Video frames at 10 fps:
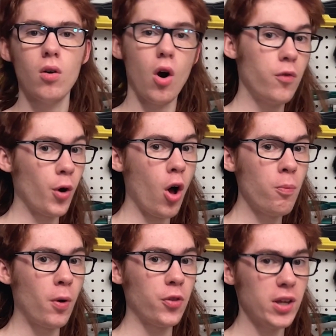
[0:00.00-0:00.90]
Overall,
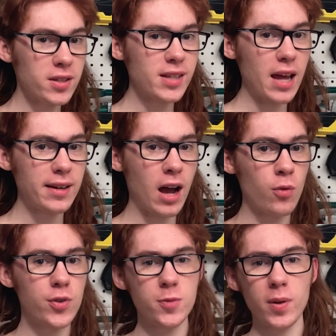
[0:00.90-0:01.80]
both inside and
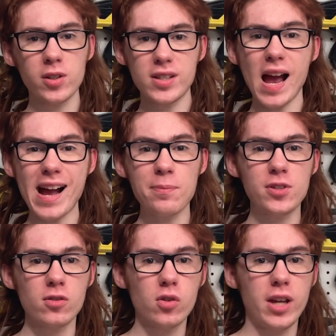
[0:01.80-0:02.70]
out, this build is
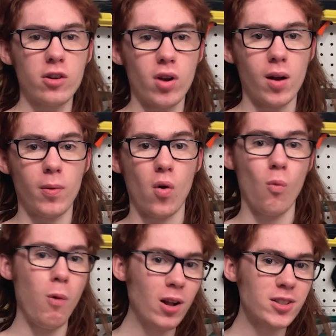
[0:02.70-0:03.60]
absolutely incredible.
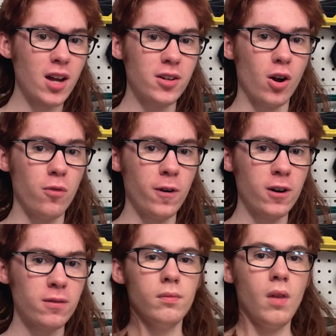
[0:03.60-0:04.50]
Well done,
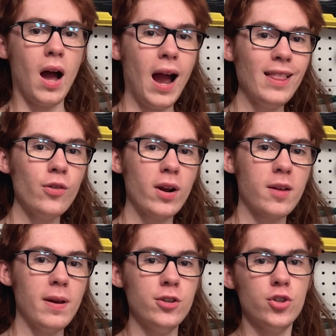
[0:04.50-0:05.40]
Gopher! I highly
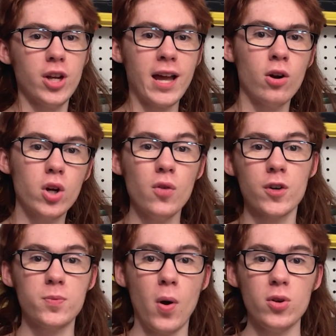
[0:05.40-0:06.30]
recommend you check out
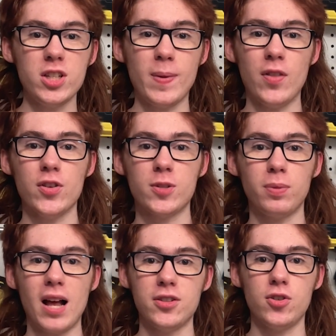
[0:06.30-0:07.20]
Gopher's post about this
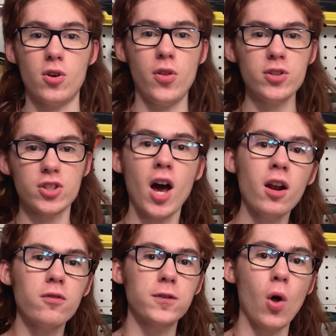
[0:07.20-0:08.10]
blaster. There's a ton
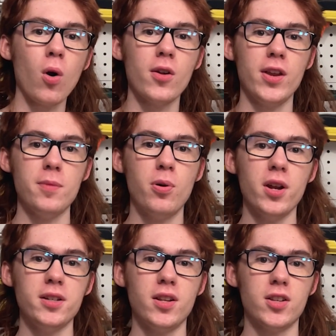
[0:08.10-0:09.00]
of lore that he put
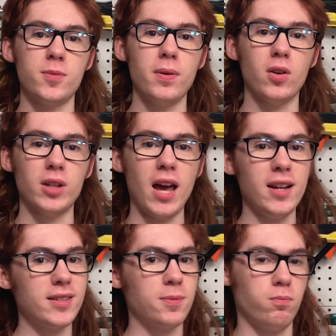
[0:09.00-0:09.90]
into this build, and
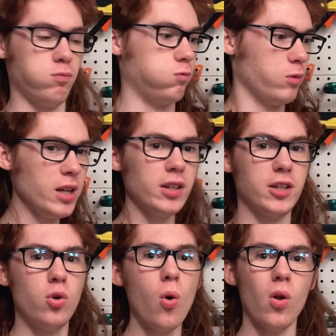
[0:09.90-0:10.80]
it's really
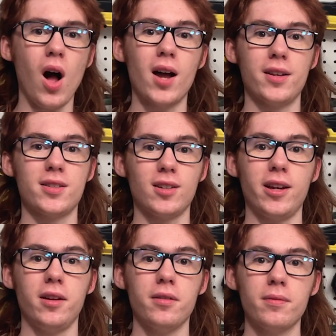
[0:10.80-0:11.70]
cool,
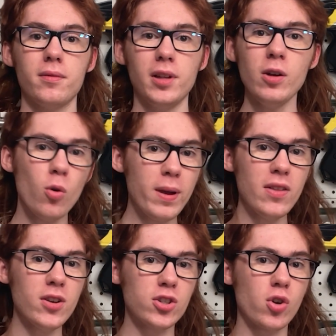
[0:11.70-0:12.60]
honestly. Link will be in
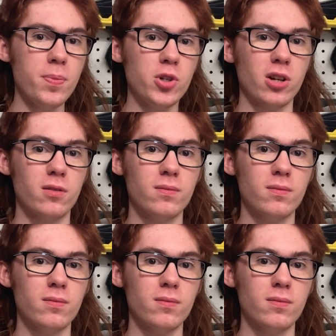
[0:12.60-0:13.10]
the description.